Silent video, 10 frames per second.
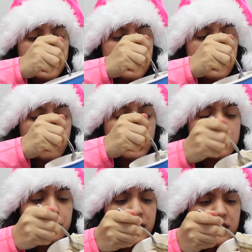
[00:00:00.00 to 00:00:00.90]
be the
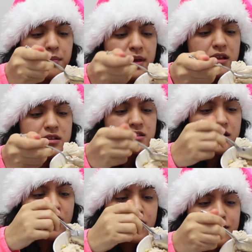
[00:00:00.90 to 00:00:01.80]
one to pay the bills
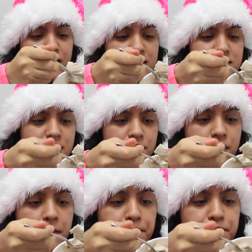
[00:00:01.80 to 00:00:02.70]
and all of that
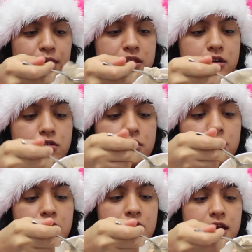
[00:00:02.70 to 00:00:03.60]
stuff. But the good
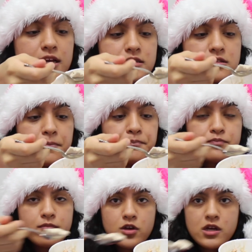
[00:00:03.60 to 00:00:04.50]
thing is,
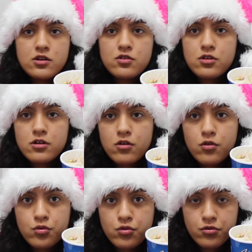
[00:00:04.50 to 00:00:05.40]
you can do your
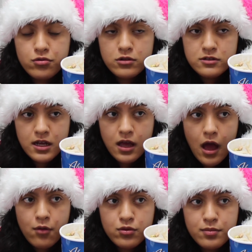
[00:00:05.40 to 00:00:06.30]
own rules. Like,
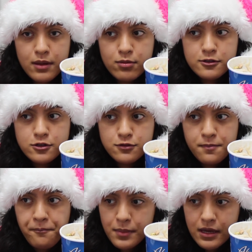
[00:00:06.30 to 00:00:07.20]
I would be able
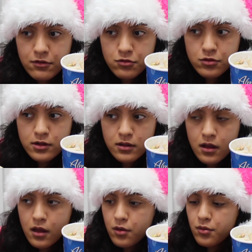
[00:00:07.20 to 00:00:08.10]
to make a rule
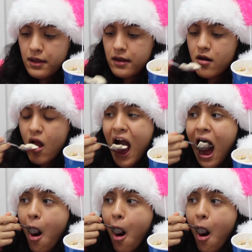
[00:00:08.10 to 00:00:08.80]
where